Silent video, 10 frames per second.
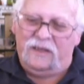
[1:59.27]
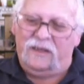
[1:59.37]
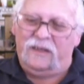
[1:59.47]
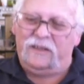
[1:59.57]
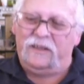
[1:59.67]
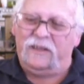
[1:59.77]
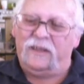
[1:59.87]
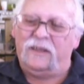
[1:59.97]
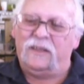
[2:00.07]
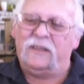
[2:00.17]
And
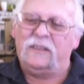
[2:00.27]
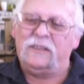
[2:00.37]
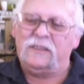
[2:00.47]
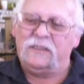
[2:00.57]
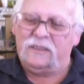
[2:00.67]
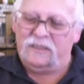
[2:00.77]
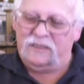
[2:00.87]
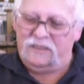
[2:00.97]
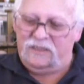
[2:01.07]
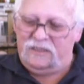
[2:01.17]
a
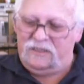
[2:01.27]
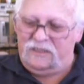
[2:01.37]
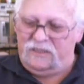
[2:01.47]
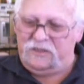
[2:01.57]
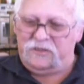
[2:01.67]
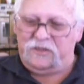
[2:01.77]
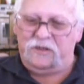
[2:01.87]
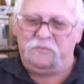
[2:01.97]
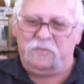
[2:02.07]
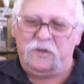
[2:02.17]

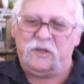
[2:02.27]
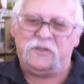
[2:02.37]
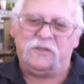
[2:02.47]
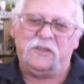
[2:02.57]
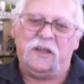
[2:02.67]
certain person